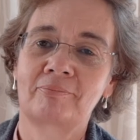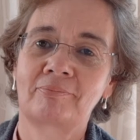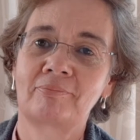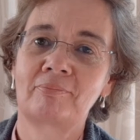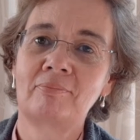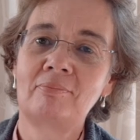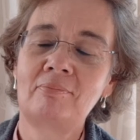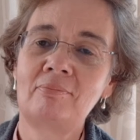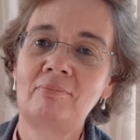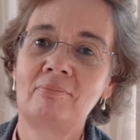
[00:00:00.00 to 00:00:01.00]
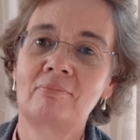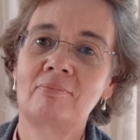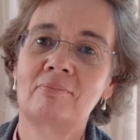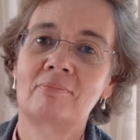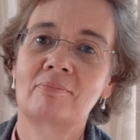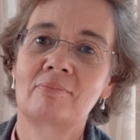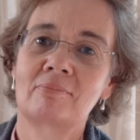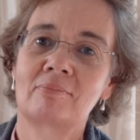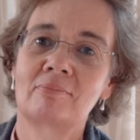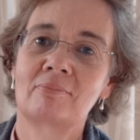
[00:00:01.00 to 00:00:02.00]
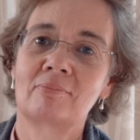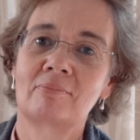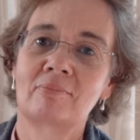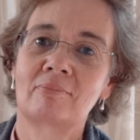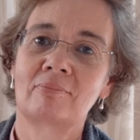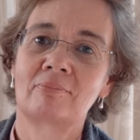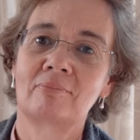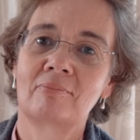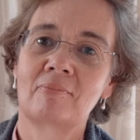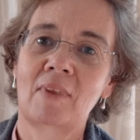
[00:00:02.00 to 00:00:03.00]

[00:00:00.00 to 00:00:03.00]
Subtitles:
No one is speaking in this clip.